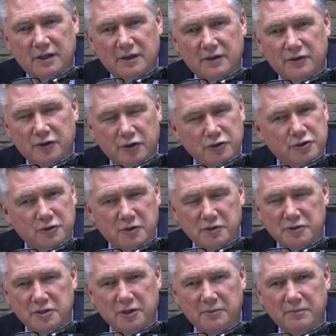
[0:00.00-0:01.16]
through
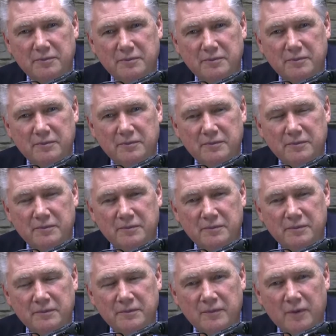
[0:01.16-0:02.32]
Jerusalem
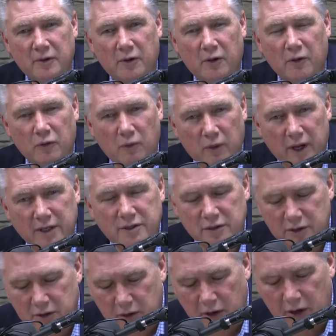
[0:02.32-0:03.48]
on the way to the
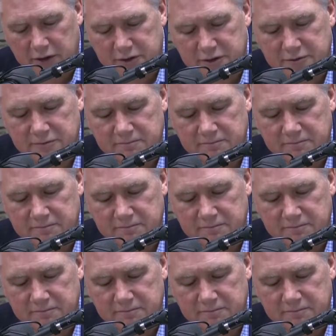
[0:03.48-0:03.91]
cross.